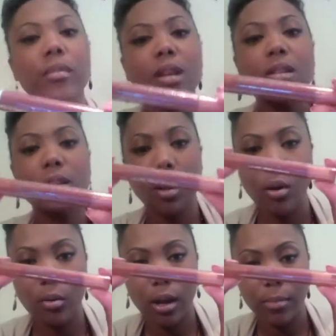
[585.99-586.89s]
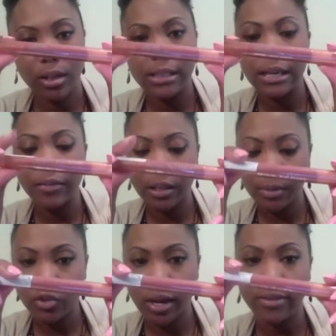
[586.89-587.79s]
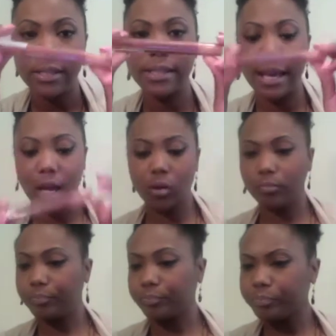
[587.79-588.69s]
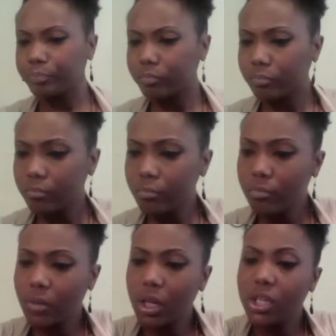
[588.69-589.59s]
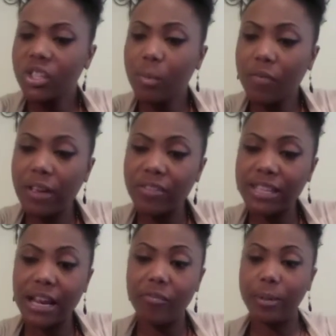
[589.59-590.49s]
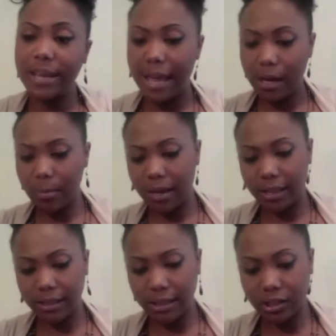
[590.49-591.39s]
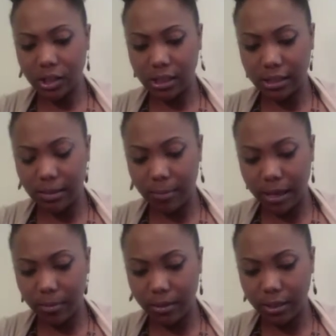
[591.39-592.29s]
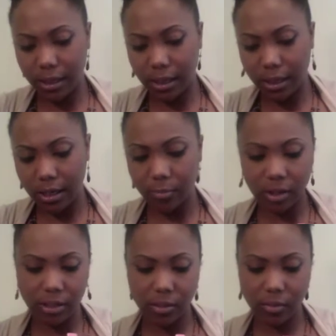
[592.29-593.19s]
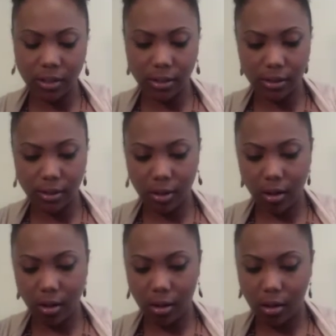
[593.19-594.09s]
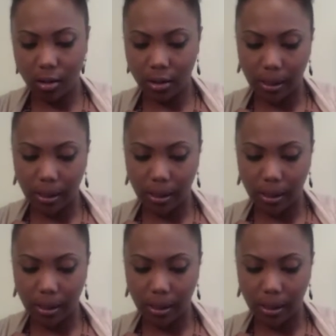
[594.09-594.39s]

So I'm going to definitely be trying this out. Some more favorites that I've been had in my collection is the Maybelline. I'm trying to see what this is called.